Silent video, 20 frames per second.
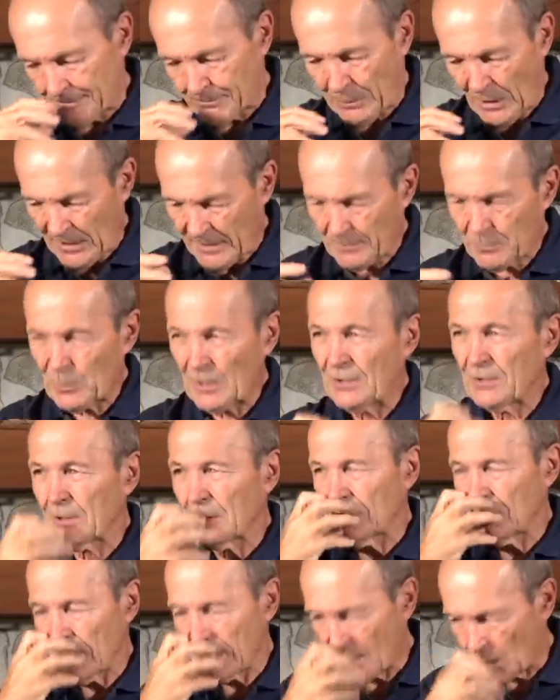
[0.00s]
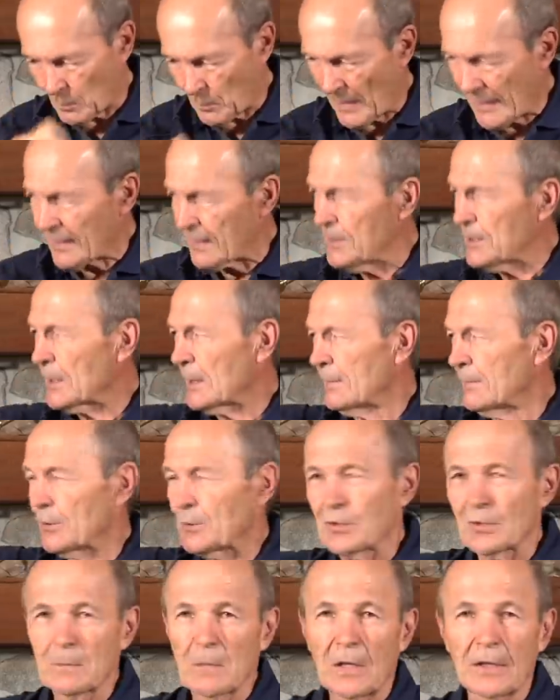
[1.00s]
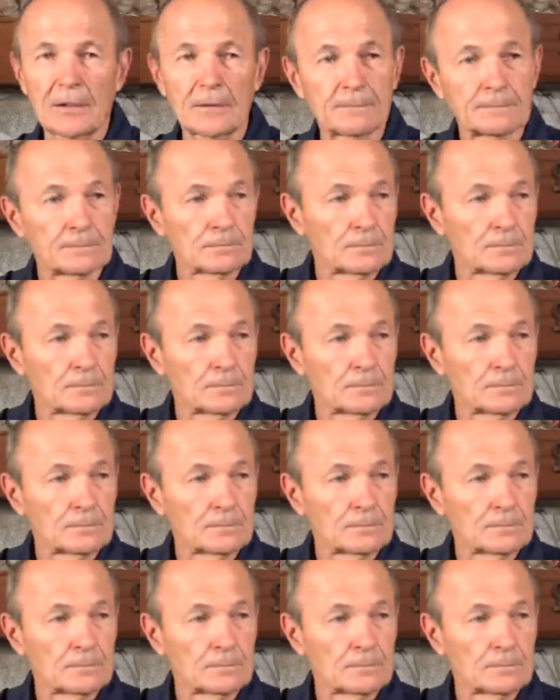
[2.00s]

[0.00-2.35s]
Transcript: Buddy breathing, you take your rake and you give it to your buddy.